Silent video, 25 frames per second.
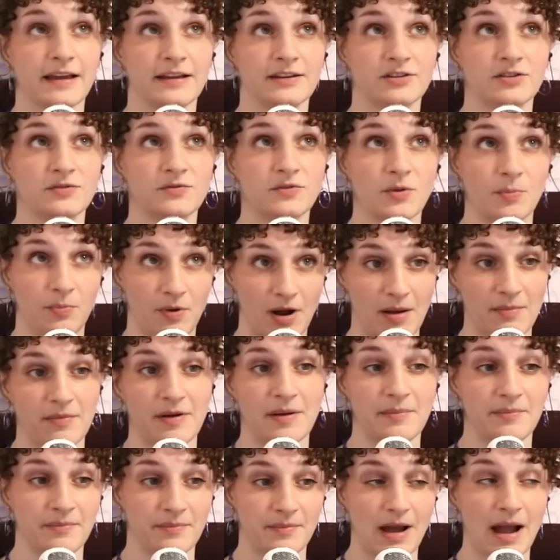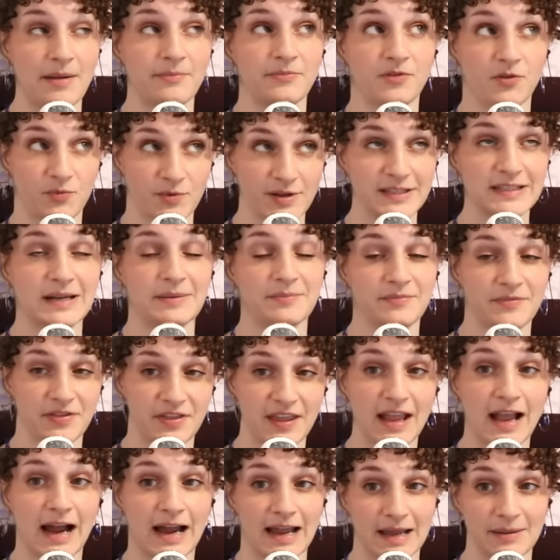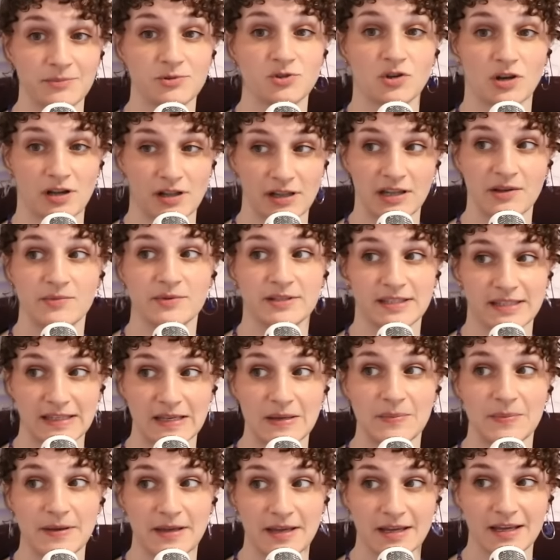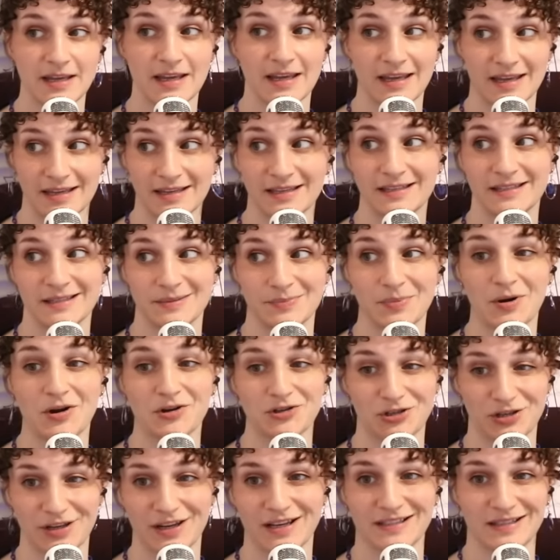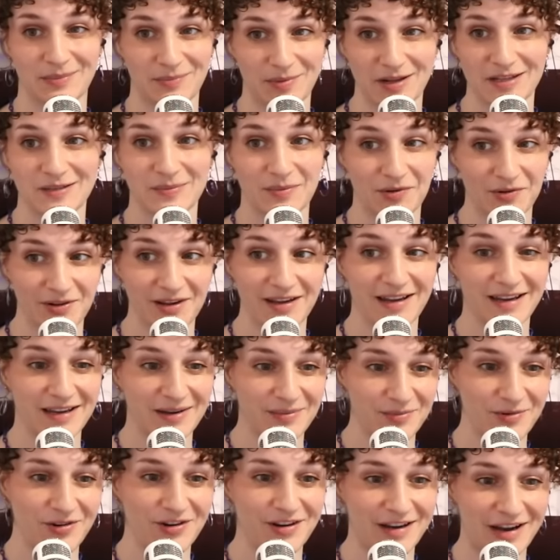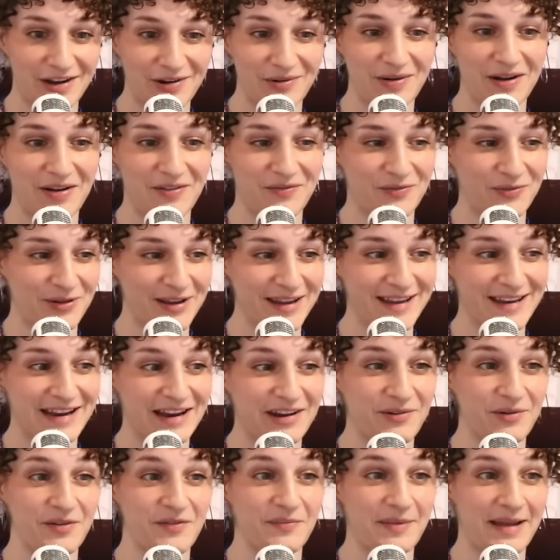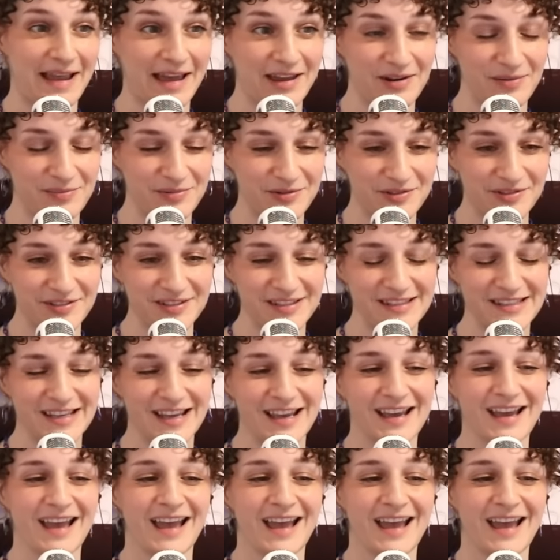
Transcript: that the problem i'm, I'm the reason i think i am struggling with sleeping is partially because i'm not smoking anymore and i don't have weed and i don't have my edibles